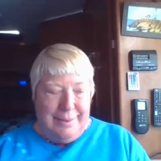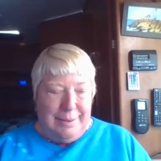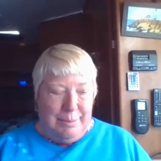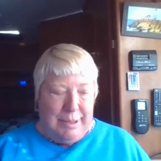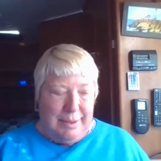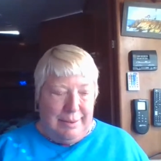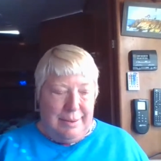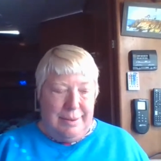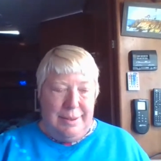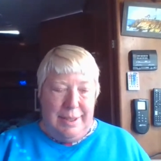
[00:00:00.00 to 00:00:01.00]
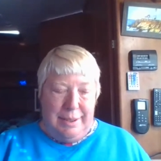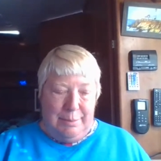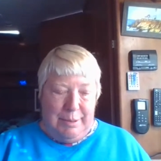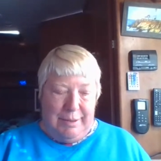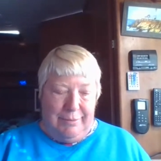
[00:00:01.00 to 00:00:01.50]
Somebody
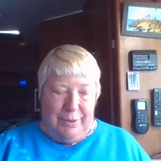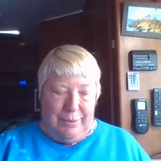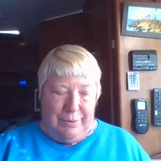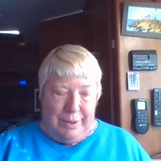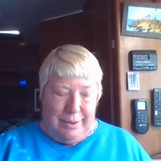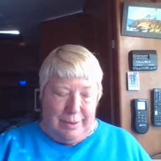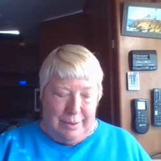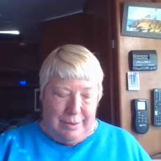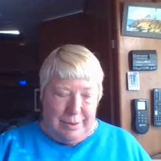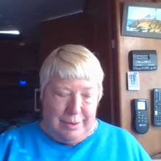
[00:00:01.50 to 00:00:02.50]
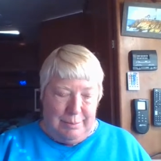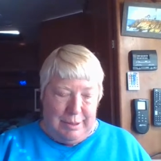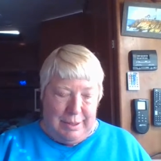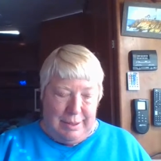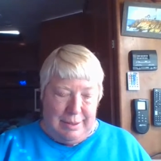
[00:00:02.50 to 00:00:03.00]
dinged my phone here. Just a
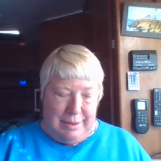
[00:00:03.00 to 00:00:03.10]
minute.